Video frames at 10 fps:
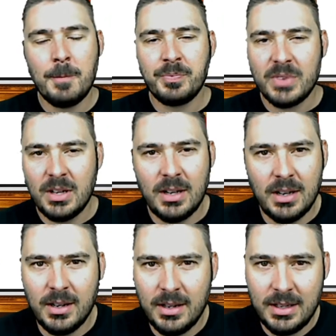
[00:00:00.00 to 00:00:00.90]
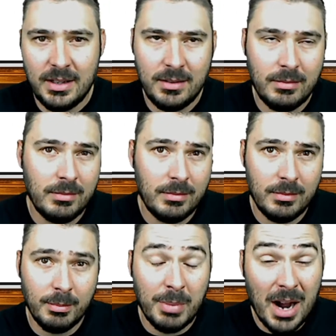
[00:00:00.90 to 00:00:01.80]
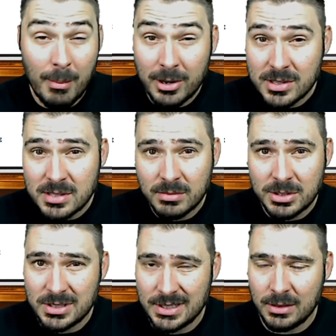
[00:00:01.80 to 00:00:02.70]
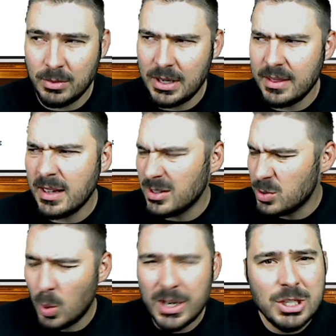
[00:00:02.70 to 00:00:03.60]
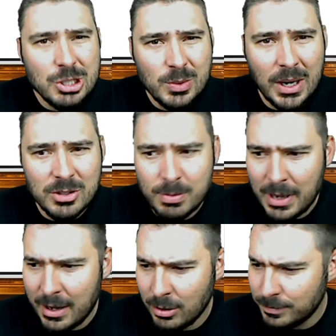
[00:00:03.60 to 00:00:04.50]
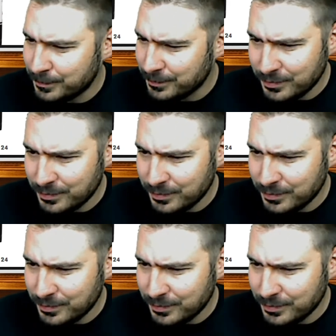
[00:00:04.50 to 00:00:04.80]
in bombers, which is like, what, I think a 22-ounce bottle.